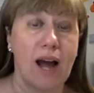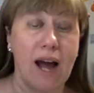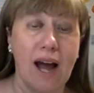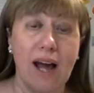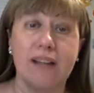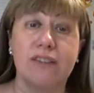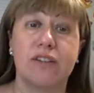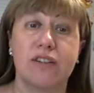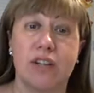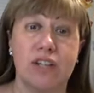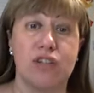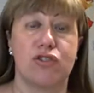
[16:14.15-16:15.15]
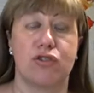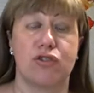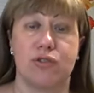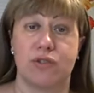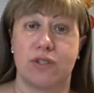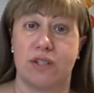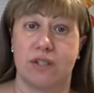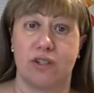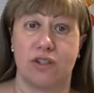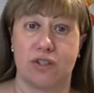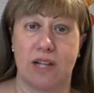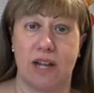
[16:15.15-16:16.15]
other issues in
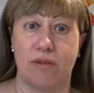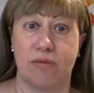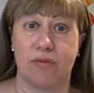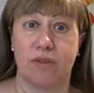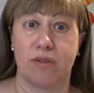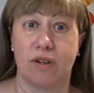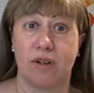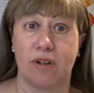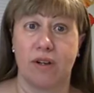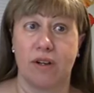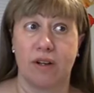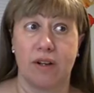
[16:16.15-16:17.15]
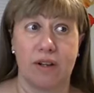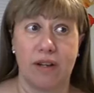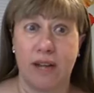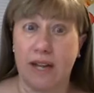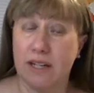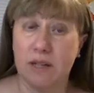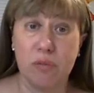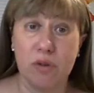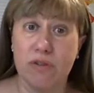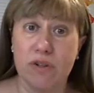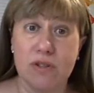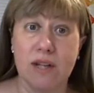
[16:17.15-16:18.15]
this life any
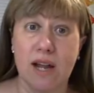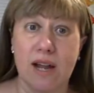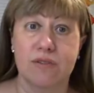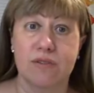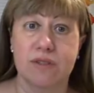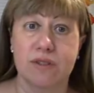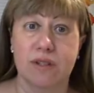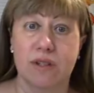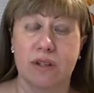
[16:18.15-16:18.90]
previous lives.